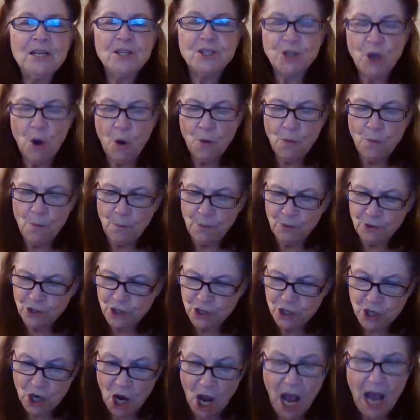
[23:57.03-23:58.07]
So
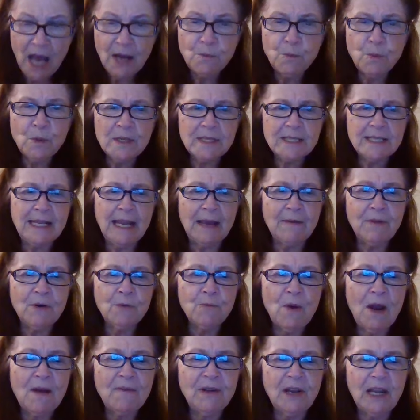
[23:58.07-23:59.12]
John was
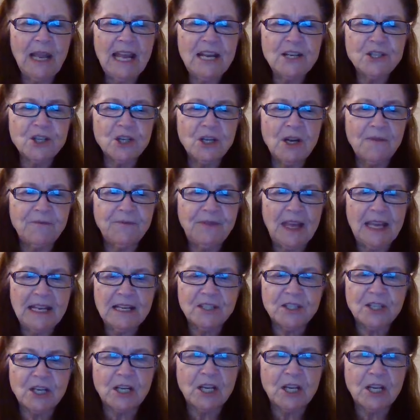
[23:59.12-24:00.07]
given revelation of things